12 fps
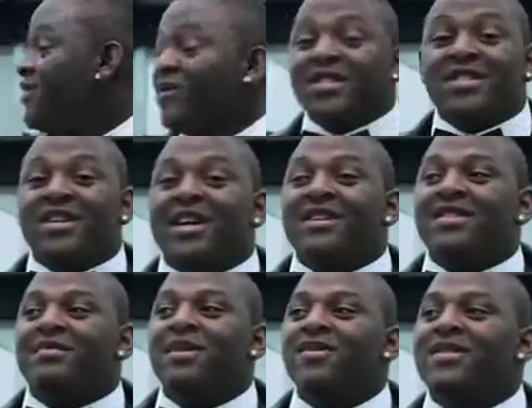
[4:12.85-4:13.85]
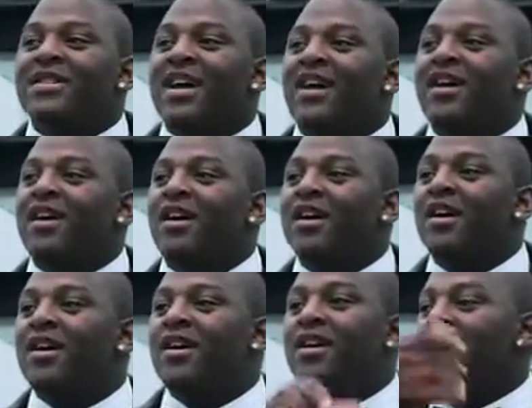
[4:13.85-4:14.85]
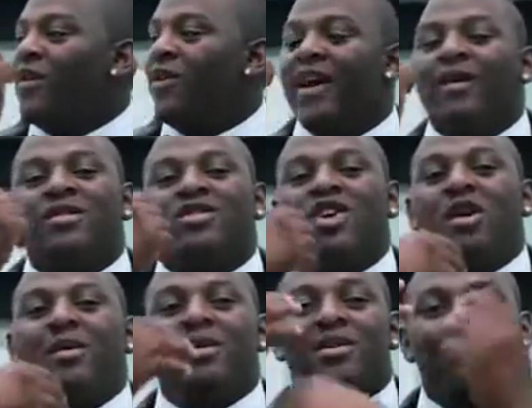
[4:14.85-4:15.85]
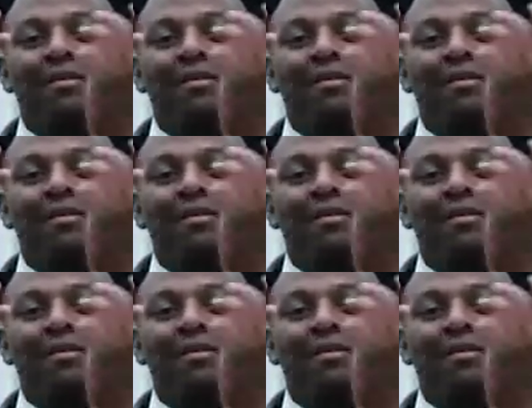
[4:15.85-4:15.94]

What stood out to me was that uh, when he was talking about the